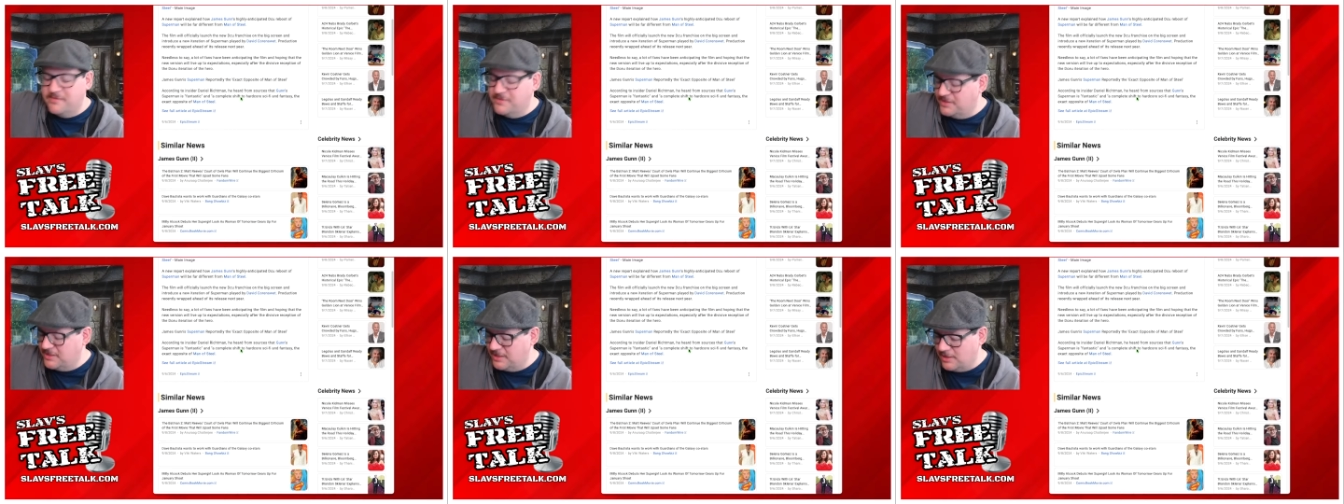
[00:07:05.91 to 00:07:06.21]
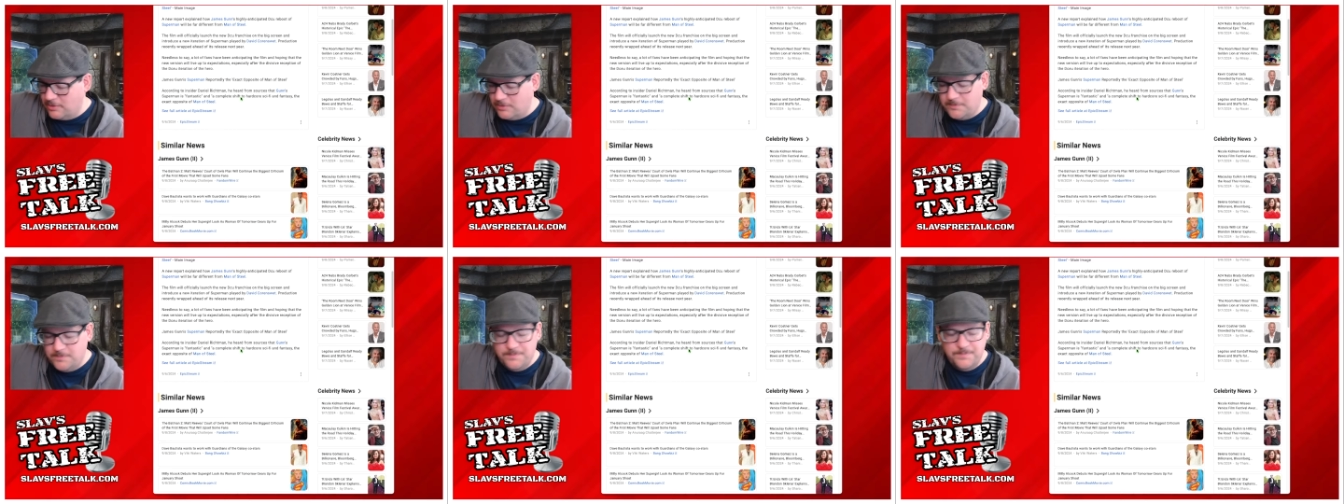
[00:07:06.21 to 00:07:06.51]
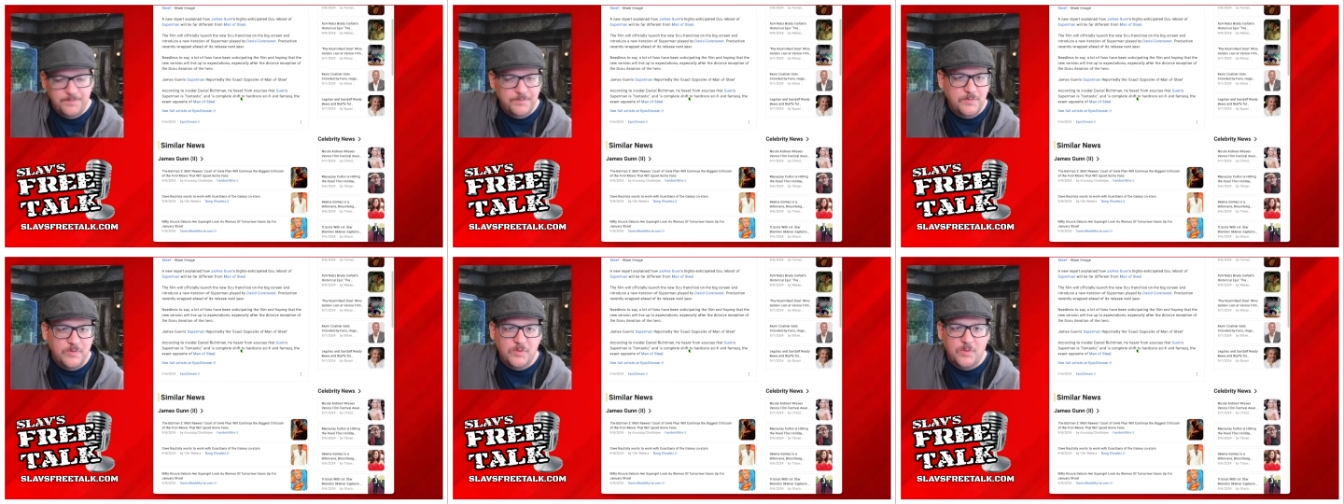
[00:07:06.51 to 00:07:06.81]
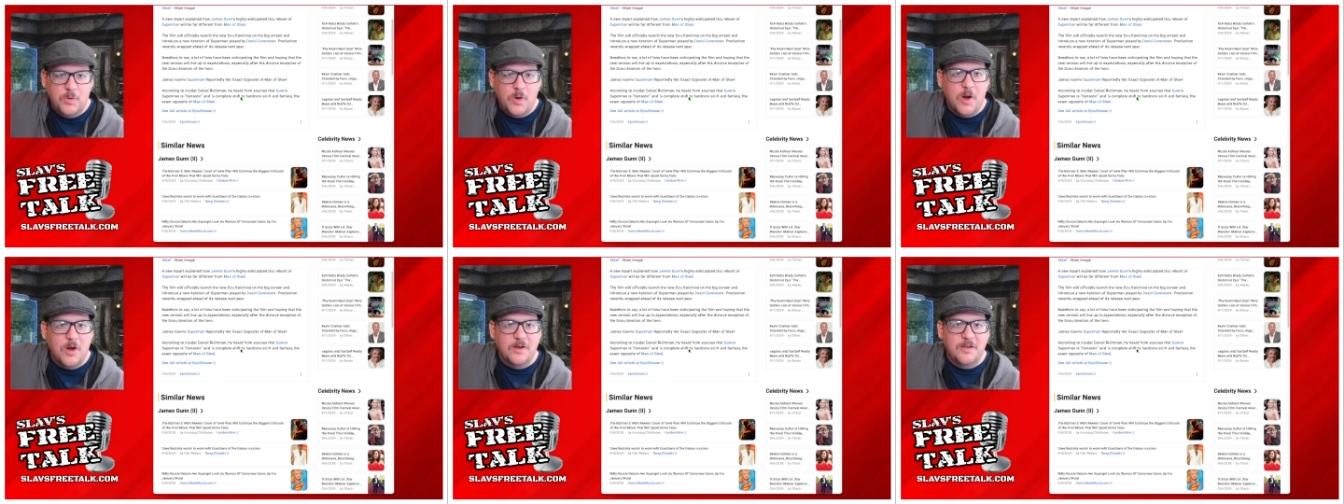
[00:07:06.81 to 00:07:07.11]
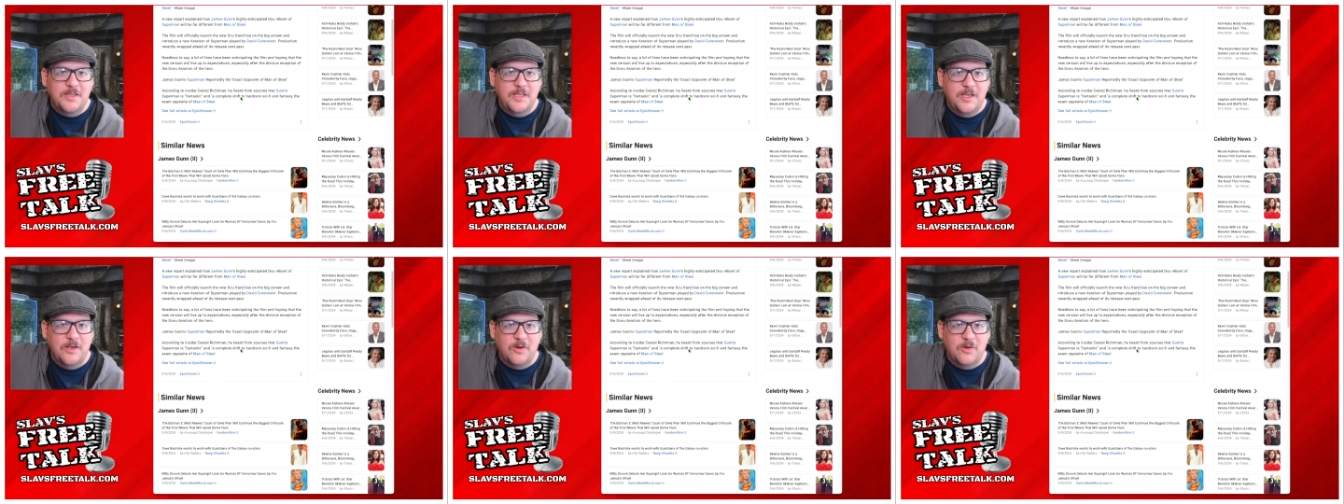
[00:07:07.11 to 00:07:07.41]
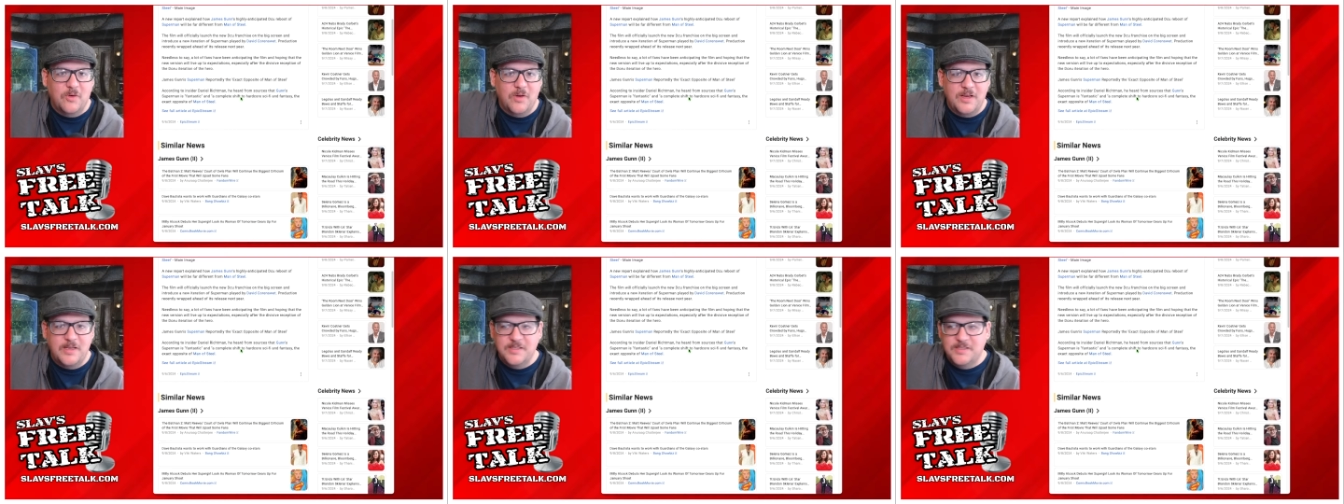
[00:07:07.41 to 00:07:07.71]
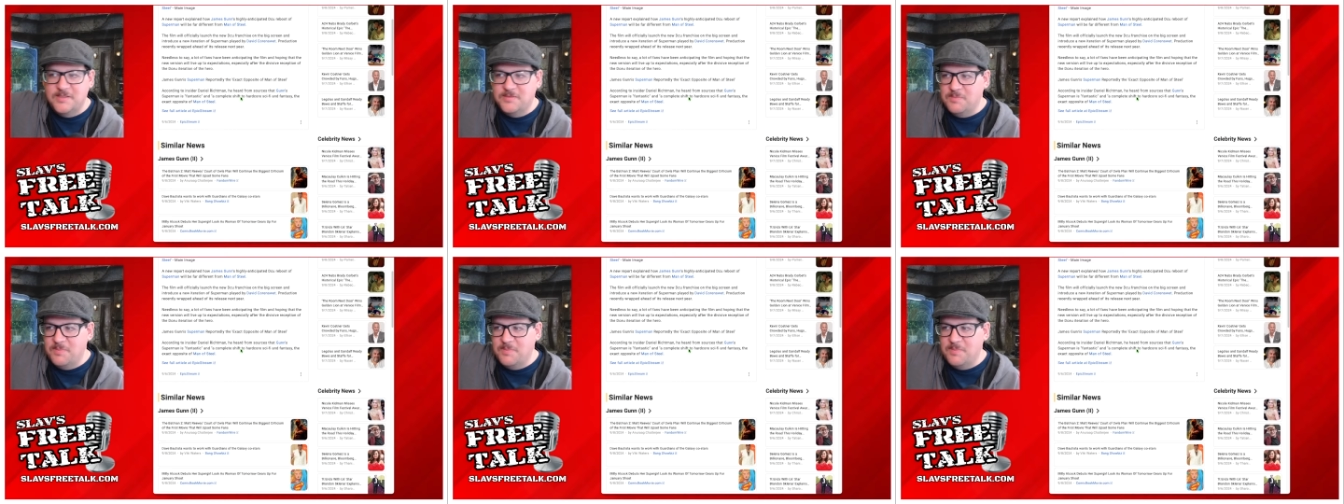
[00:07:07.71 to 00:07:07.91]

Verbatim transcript: of Steel wholeheartedly agrees.